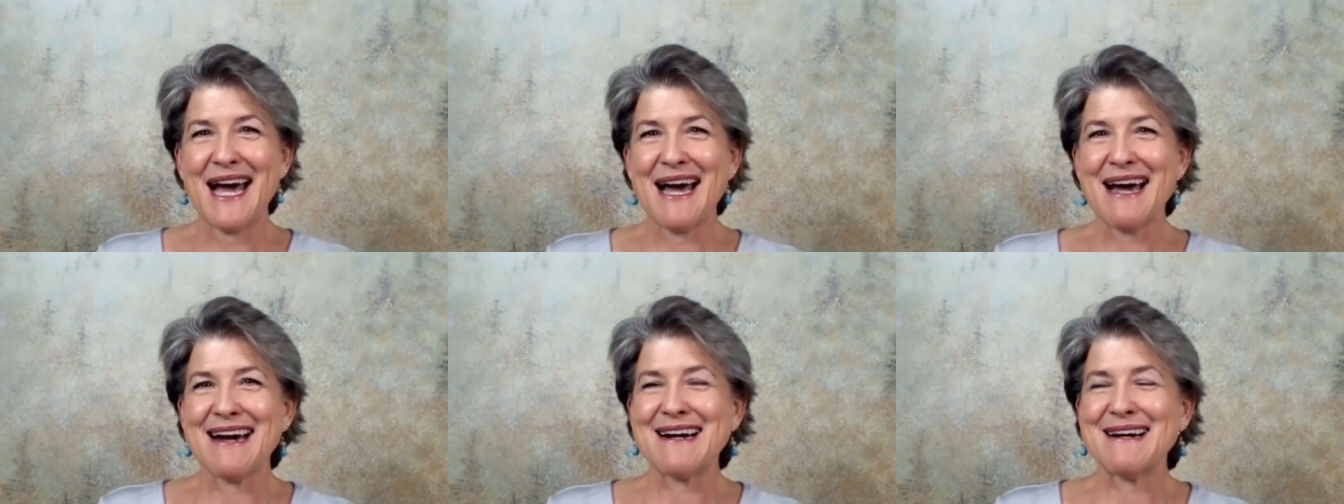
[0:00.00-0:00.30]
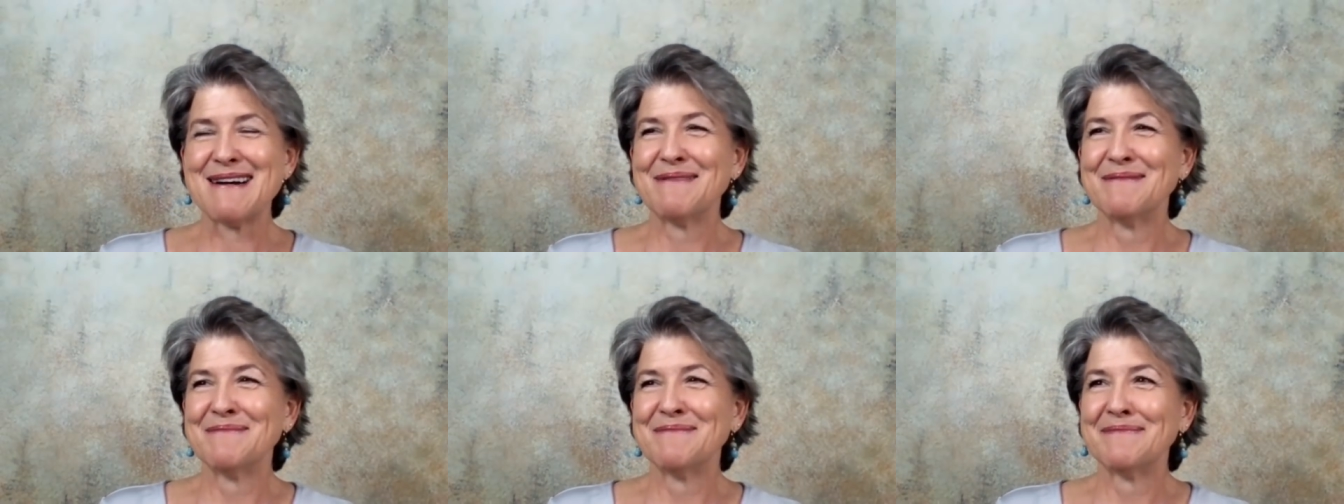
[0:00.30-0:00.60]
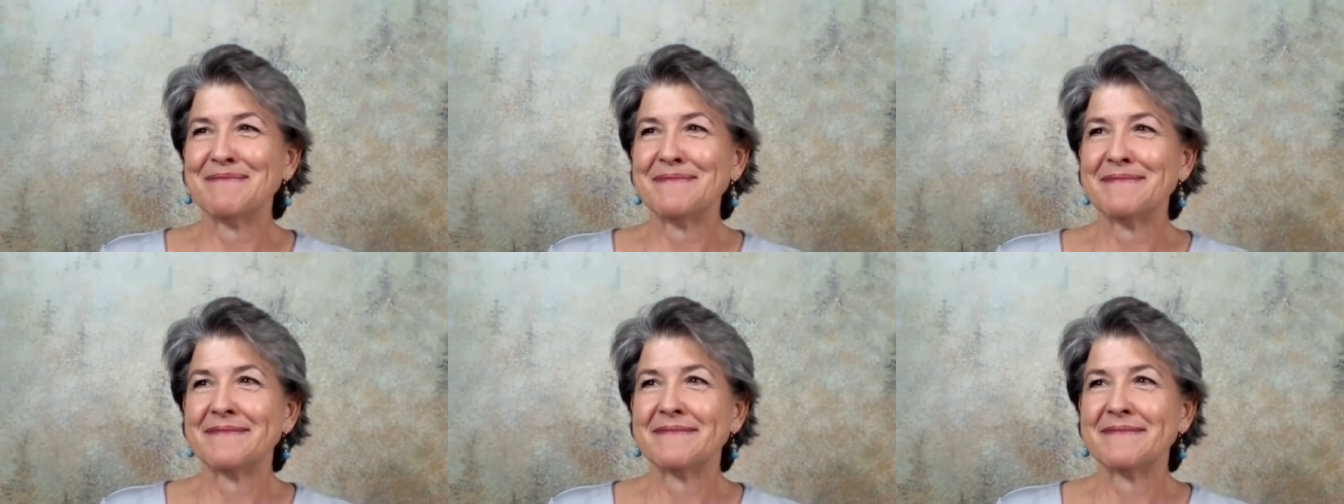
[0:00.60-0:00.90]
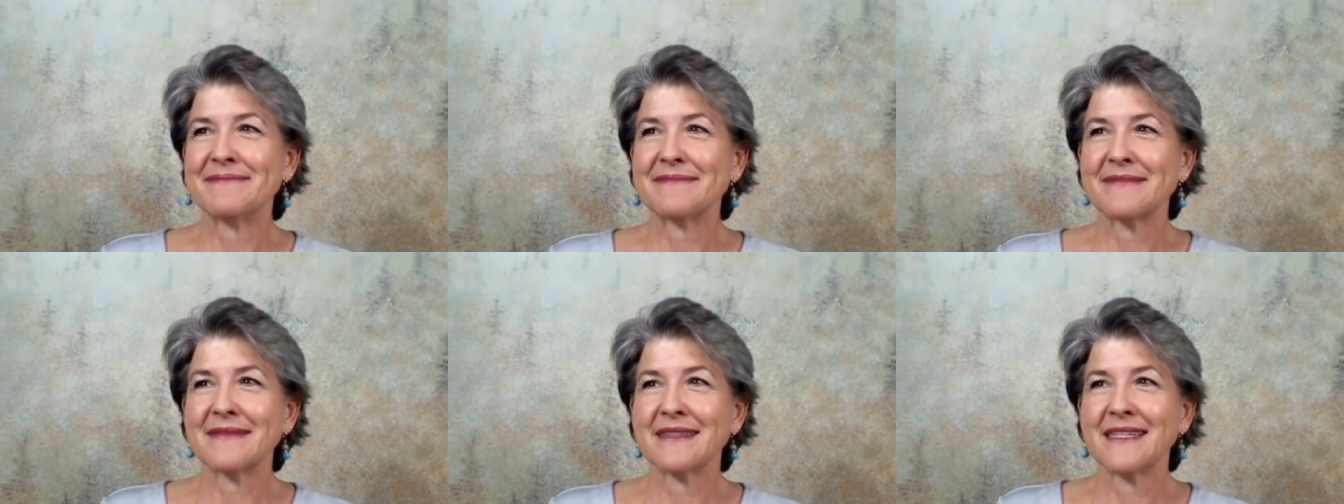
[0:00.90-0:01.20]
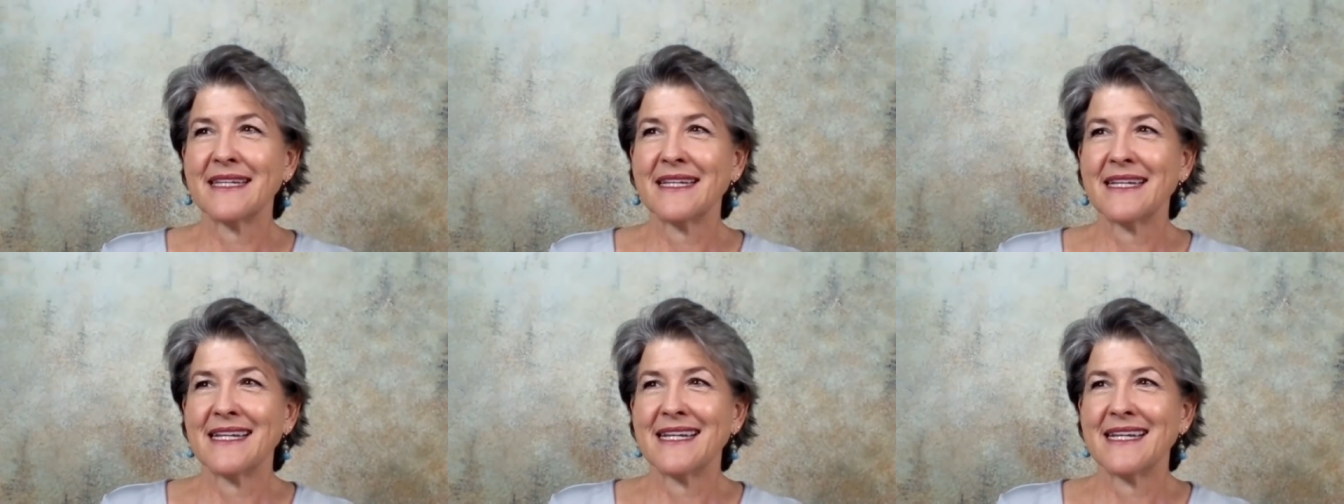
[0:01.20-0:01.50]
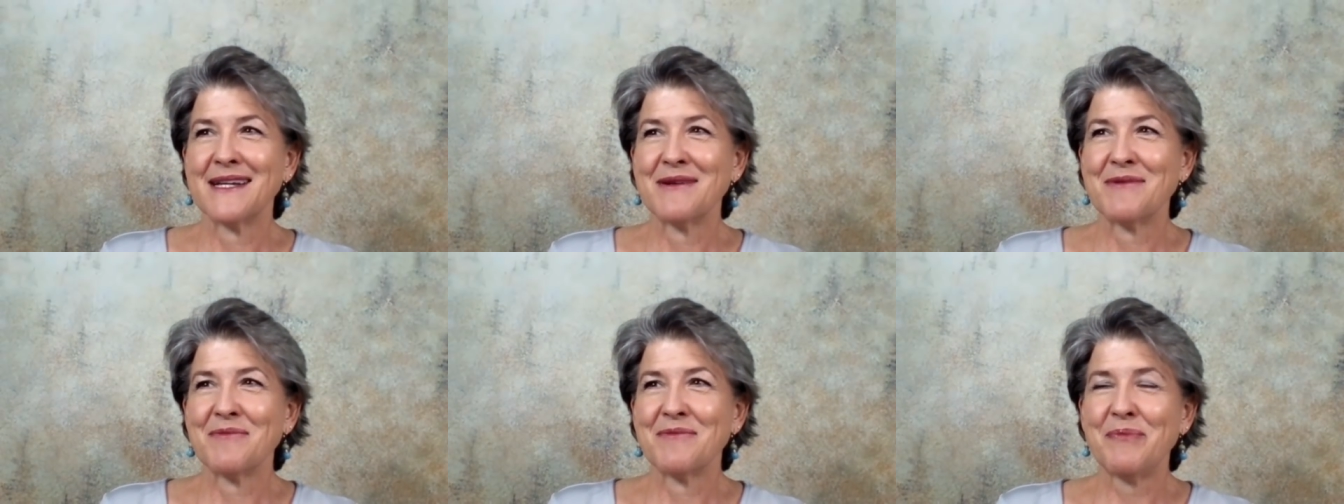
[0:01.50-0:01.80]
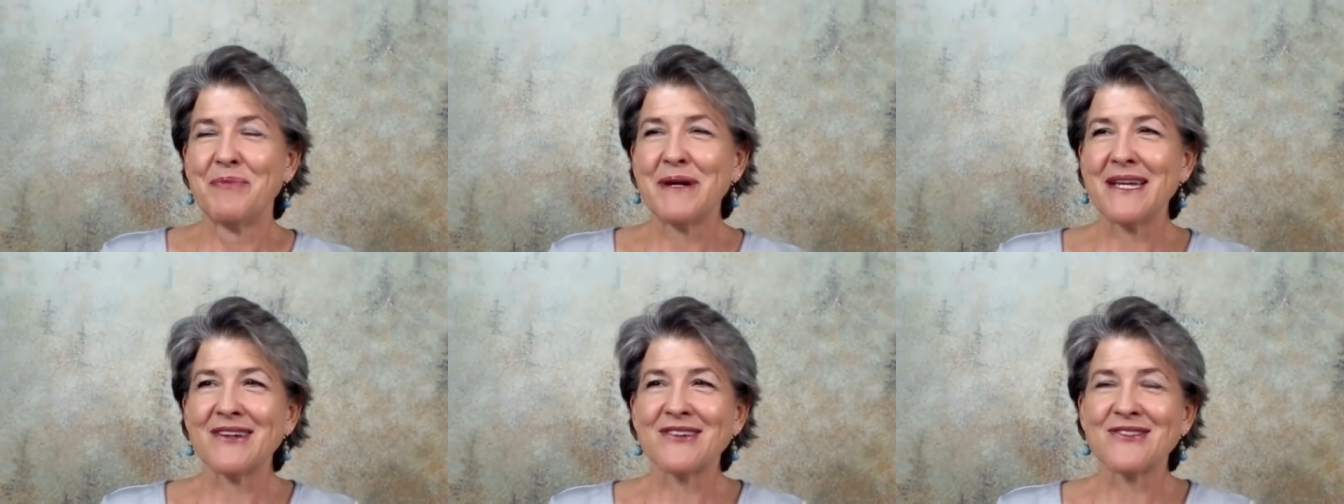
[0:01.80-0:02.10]
Um,
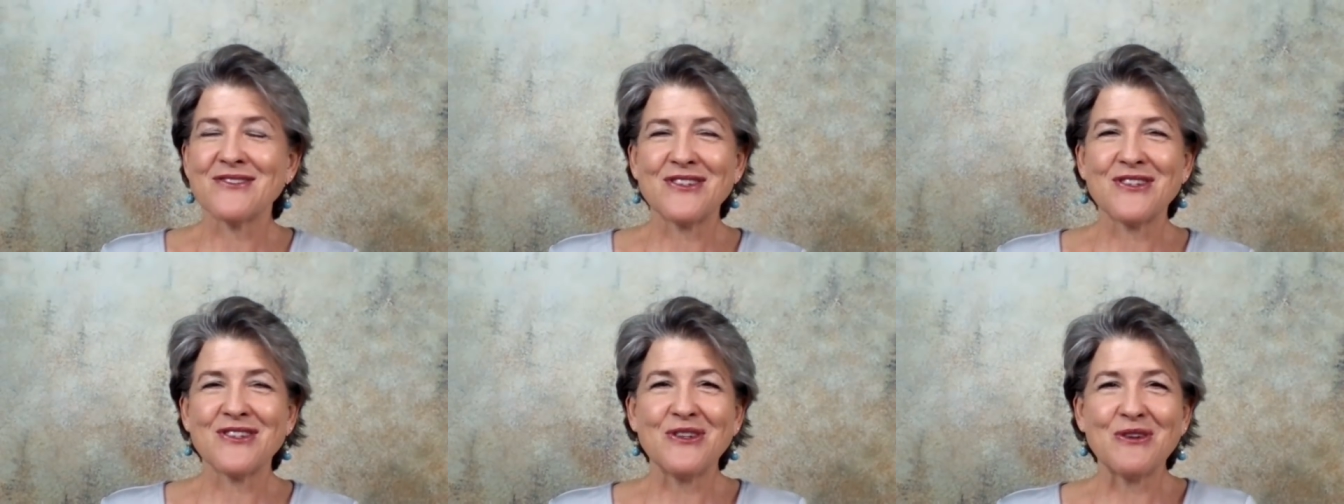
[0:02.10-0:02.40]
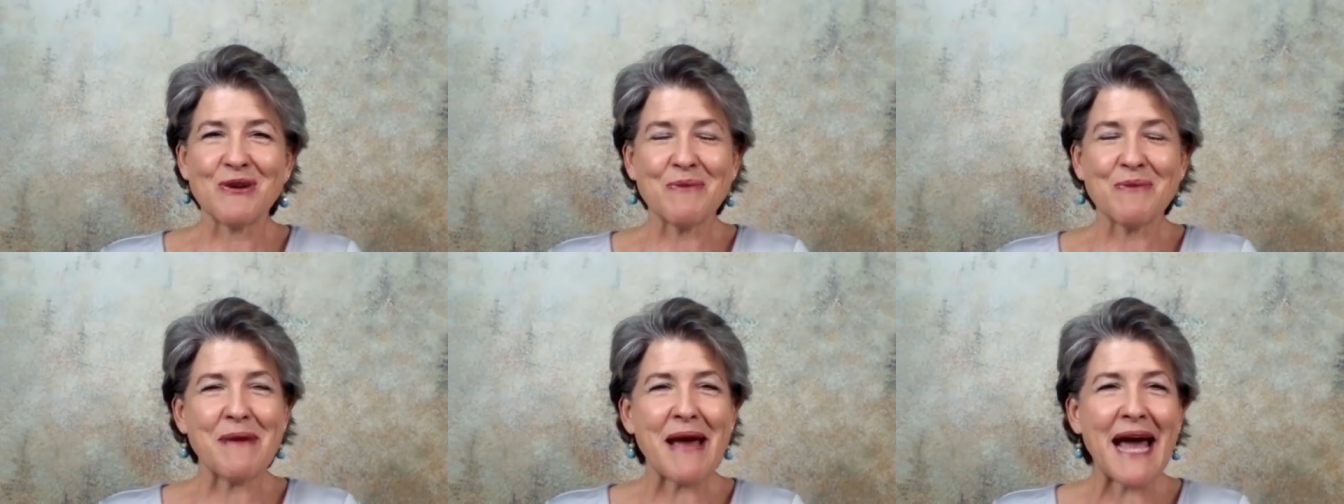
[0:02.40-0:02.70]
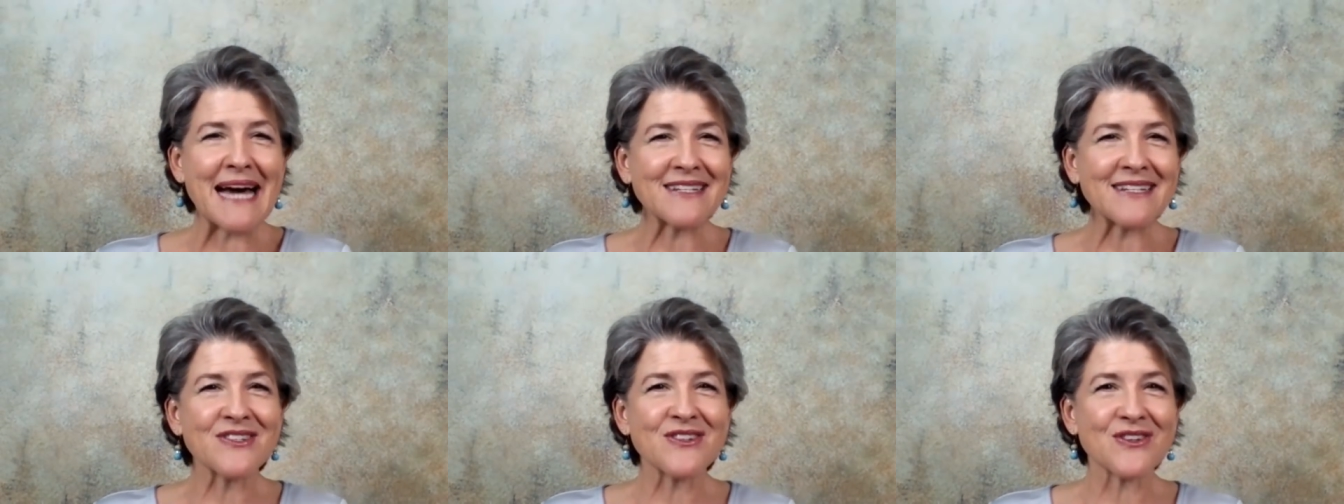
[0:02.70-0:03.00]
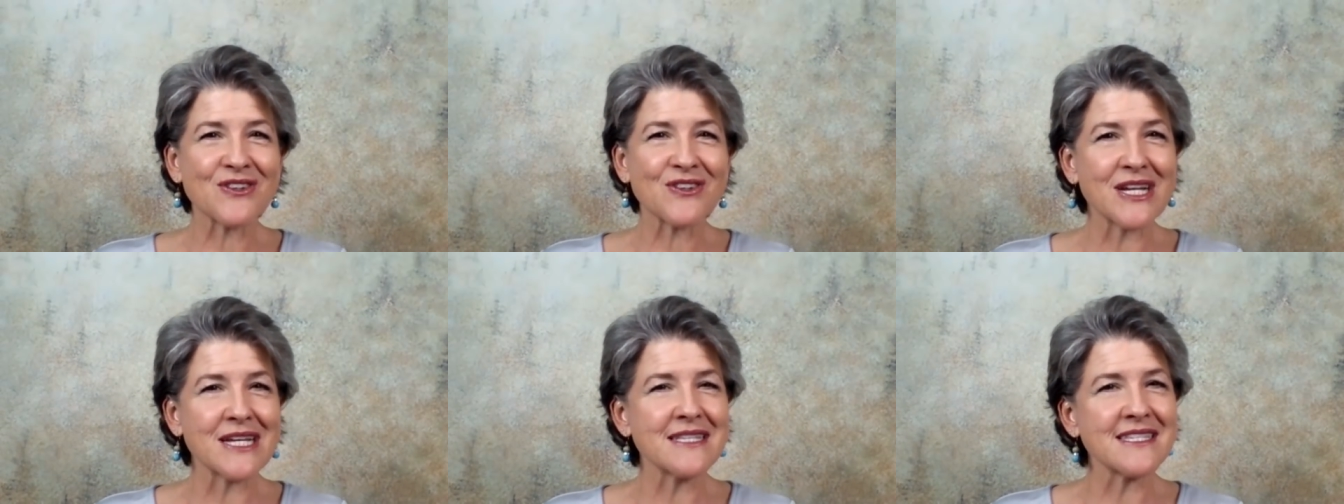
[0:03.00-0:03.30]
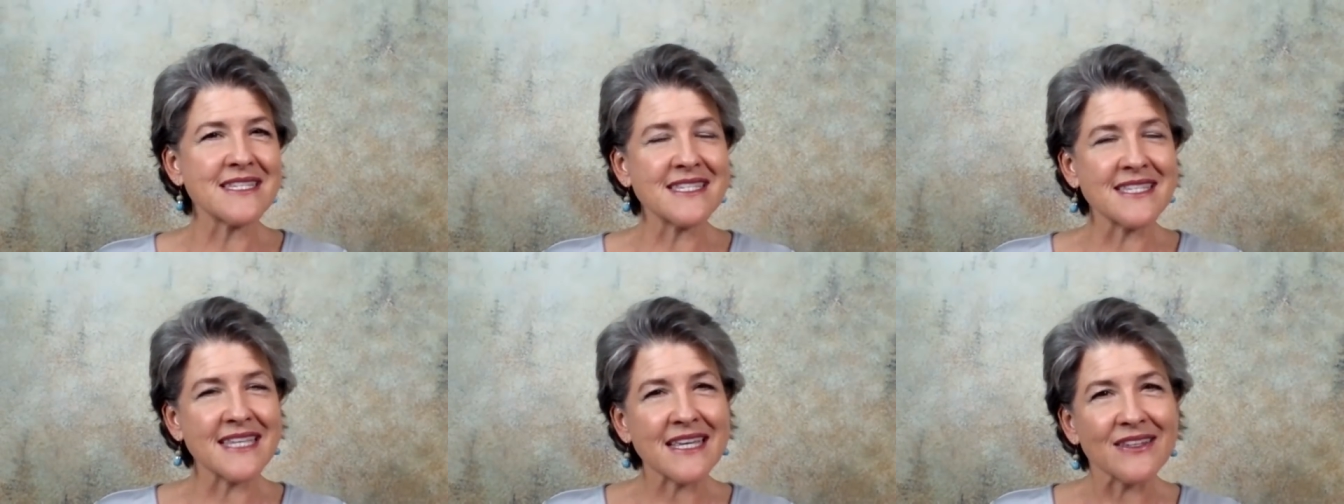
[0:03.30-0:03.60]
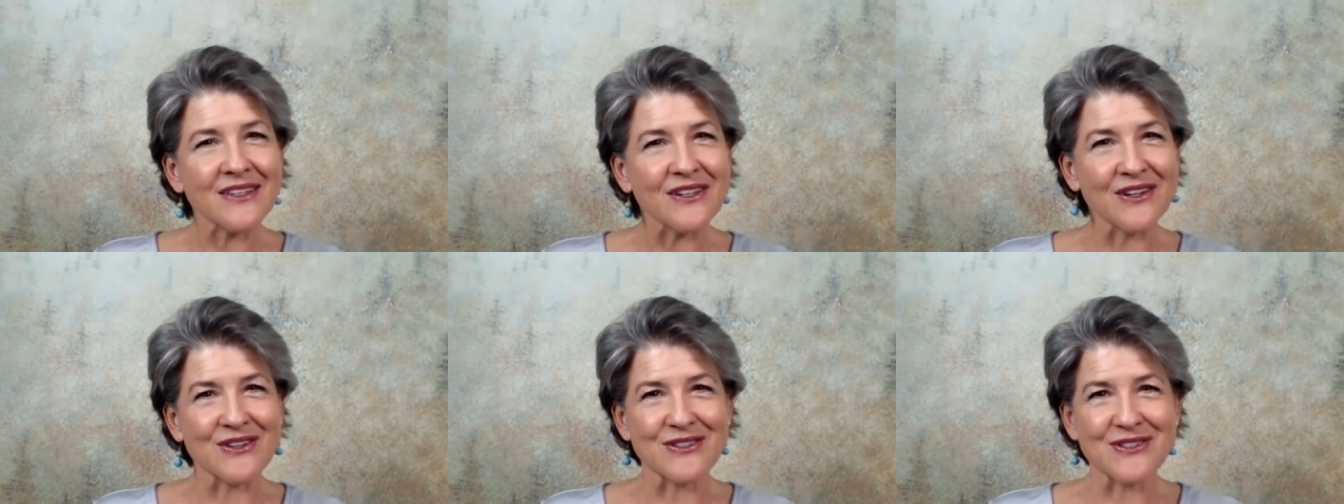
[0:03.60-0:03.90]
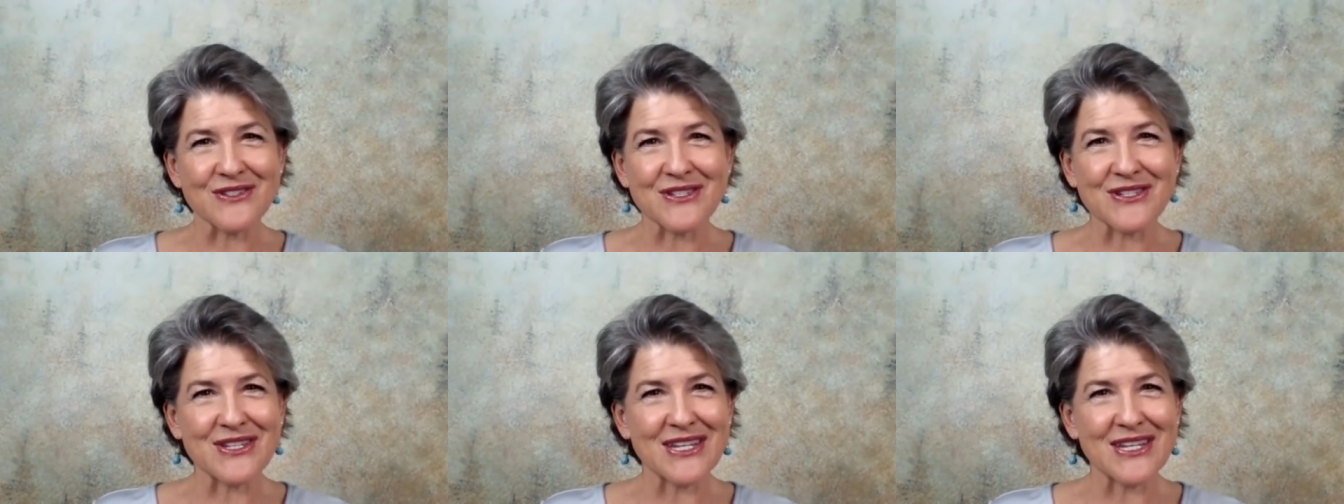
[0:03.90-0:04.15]
but your your master concealers